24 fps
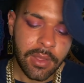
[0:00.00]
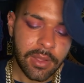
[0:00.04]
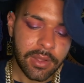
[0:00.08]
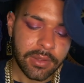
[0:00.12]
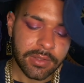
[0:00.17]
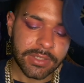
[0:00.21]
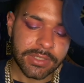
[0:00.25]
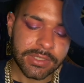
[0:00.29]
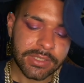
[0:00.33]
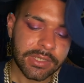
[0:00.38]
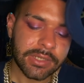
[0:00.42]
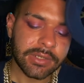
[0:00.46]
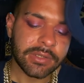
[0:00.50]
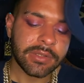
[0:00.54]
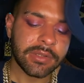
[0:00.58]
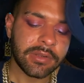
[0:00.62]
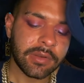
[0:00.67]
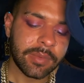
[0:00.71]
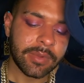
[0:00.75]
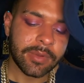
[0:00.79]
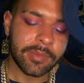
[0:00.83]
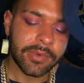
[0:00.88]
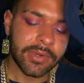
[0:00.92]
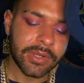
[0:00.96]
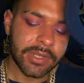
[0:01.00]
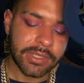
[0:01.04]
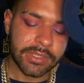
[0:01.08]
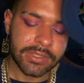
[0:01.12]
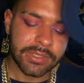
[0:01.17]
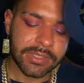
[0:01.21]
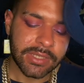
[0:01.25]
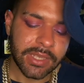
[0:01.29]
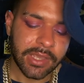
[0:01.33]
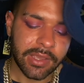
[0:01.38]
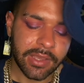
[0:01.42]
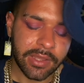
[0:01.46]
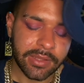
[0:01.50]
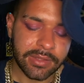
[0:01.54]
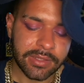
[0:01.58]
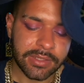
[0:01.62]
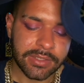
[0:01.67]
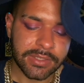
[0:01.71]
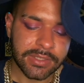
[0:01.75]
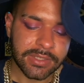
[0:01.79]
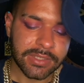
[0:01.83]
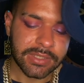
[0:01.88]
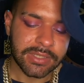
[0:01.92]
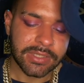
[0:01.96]
let's get a little bit more insight on
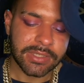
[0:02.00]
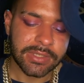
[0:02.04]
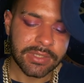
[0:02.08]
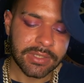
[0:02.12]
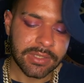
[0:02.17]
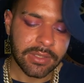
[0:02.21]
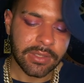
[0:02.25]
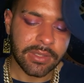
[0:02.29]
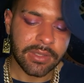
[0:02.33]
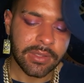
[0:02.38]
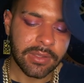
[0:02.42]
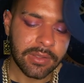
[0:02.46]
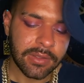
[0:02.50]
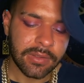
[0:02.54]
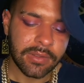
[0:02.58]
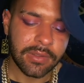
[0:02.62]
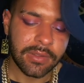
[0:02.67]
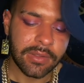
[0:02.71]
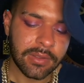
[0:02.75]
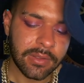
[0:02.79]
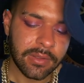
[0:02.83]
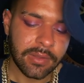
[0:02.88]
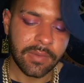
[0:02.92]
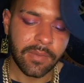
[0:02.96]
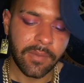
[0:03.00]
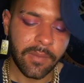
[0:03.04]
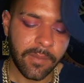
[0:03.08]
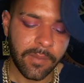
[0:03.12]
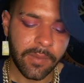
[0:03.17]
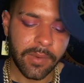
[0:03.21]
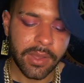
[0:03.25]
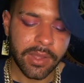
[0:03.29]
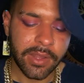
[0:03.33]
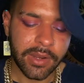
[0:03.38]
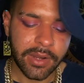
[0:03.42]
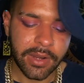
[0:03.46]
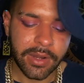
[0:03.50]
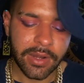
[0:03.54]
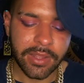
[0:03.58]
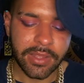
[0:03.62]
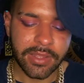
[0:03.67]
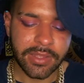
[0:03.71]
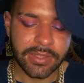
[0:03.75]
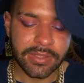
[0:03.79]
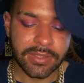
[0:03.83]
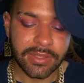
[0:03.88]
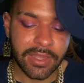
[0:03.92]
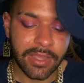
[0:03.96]
this. Let's see what it
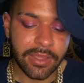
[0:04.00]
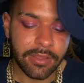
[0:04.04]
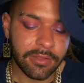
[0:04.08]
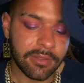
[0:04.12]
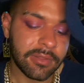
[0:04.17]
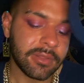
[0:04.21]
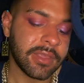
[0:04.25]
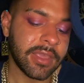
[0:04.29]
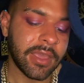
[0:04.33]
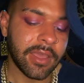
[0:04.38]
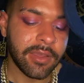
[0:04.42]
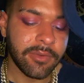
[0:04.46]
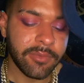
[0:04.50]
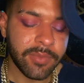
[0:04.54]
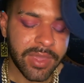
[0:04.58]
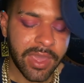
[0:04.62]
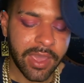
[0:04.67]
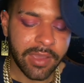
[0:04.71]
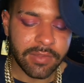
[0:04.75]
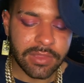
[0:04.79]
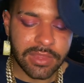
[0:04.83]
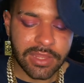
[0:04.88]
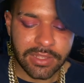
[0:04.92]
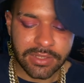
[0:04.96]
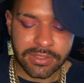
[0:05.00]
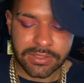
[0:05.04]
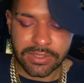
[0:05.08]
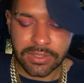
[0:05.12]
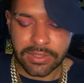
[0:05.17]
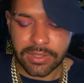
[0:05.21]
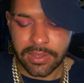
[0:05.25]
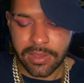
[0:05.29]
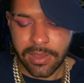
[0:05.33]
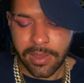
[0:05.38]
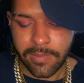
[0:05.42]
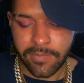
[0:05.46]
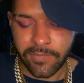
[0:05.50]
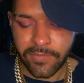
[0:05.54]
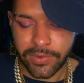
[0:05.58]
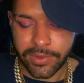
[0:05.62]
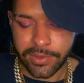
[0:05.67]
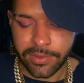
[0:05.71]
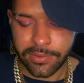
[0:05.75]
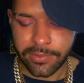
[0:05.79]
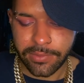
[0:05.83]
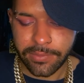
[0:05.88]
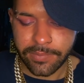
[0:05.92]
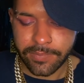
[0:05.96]
is. Like, yeah, we have things looking up for
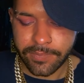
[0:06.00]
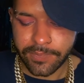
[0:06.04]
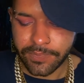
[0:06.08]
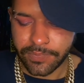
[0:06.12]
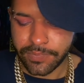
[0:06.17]
you.